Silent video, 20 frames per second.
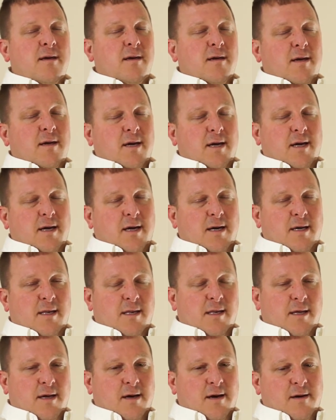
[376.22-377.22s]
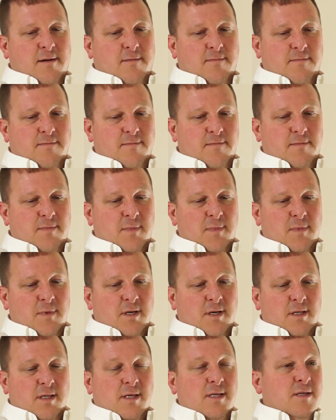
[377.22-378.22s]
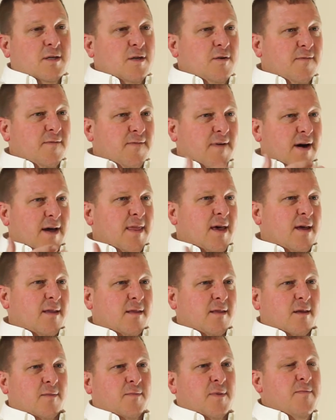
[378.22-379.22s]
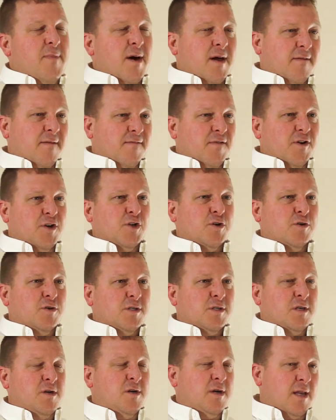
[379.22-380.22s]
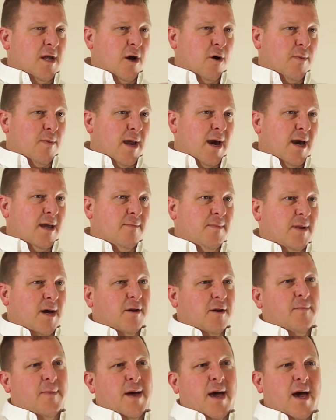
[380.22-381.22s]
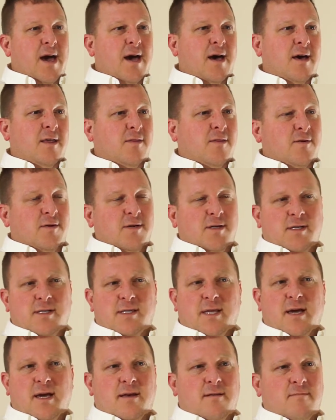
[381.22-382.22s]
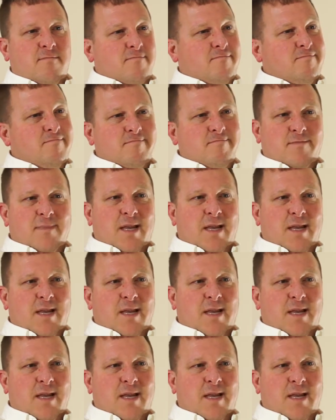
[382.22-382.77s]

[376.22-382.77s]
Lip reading: and do you find that to be beneficial so you could help guide them down a path, or does that not